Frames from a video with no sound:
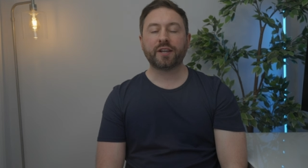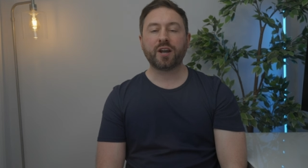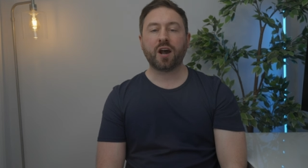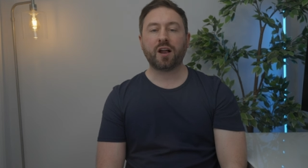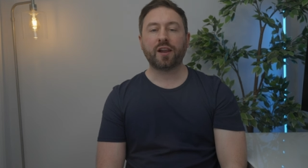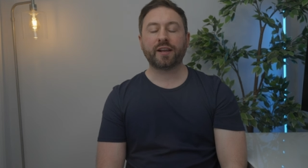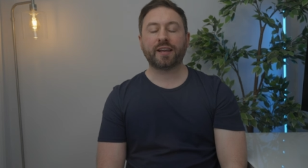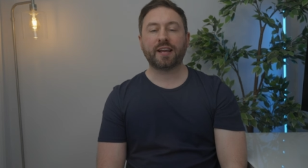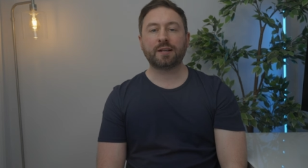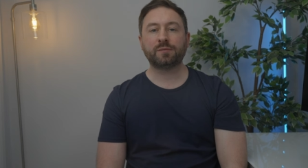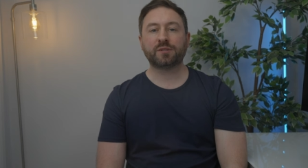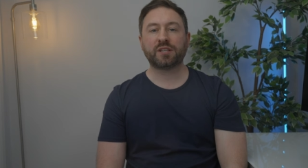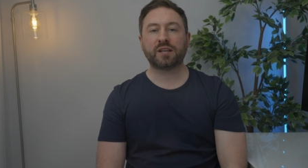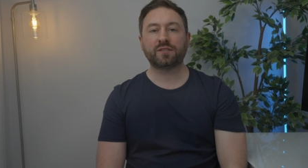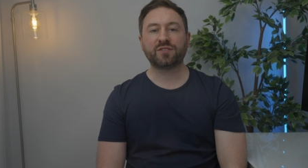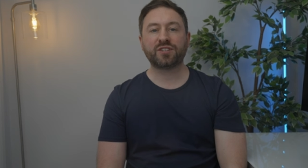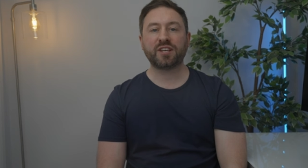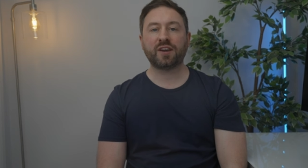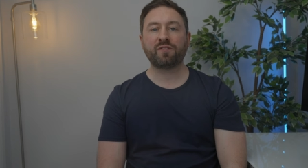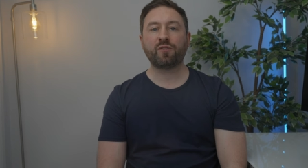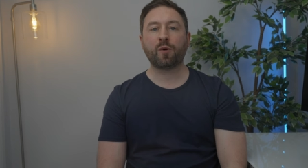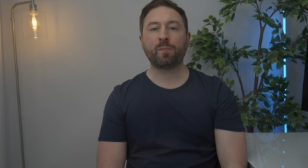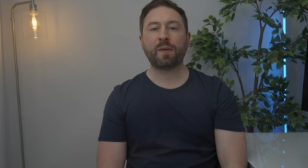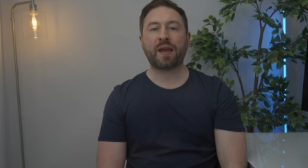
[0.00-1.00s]
Gala Games have
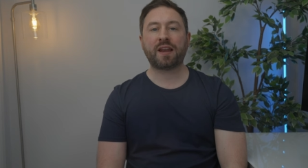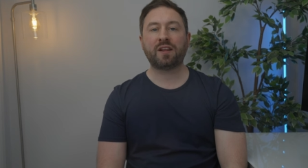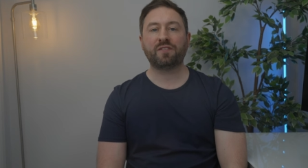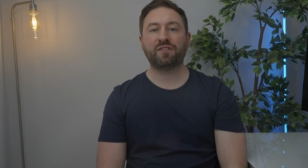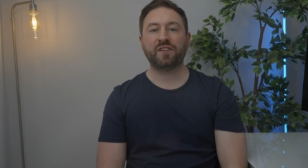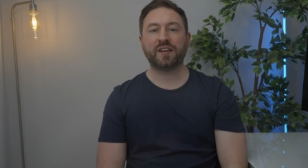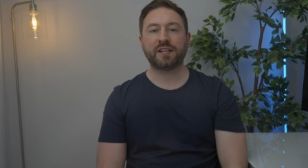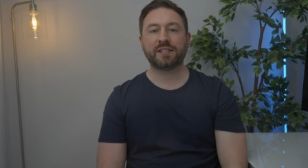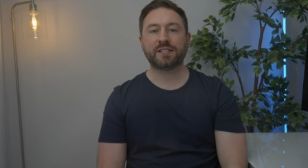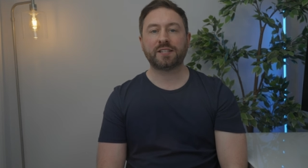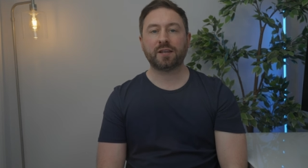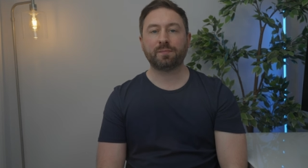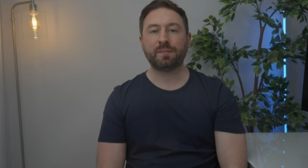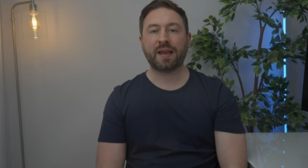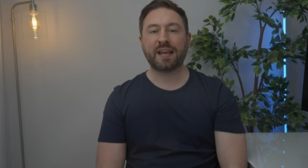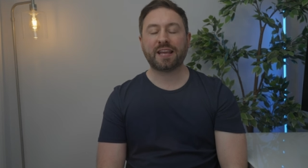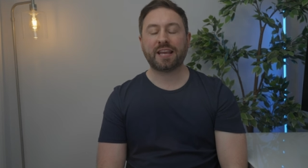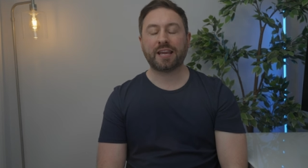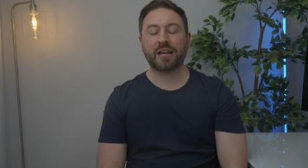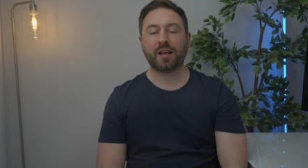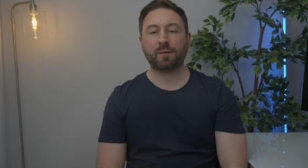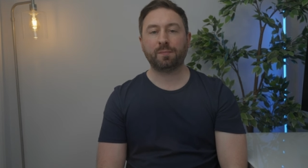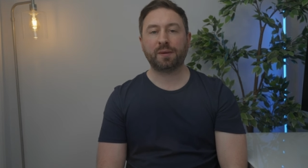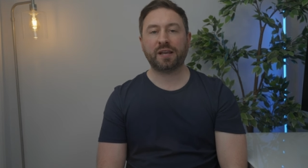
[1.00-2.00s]
several benefits that
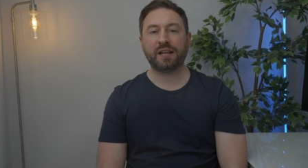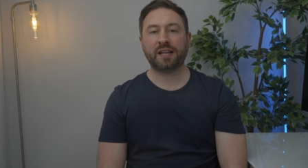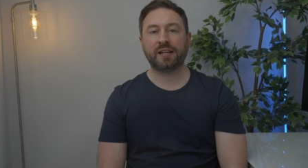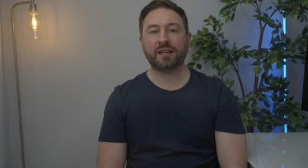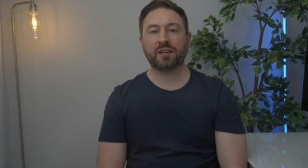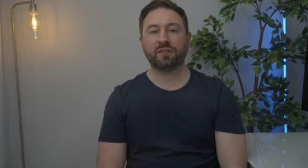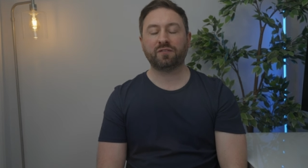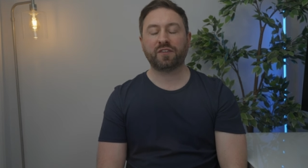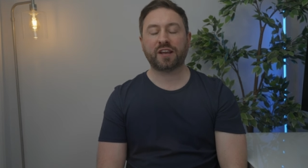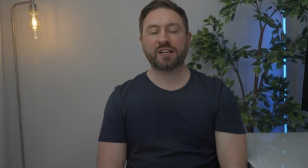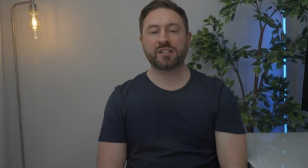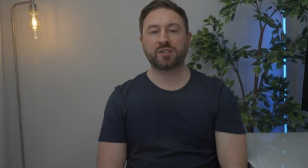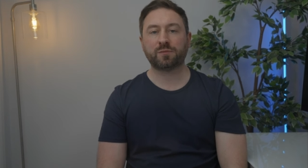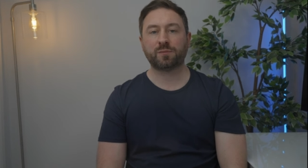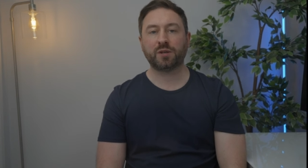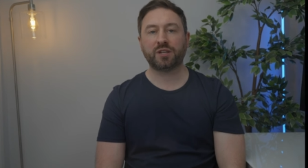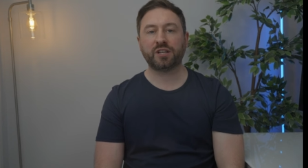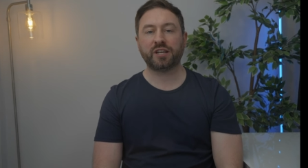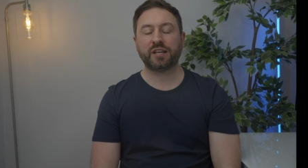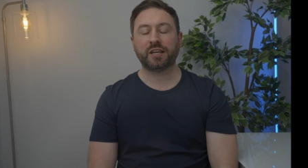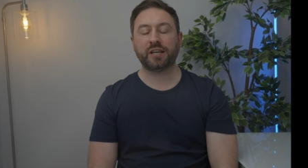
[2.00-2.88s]
make it an appealing investment,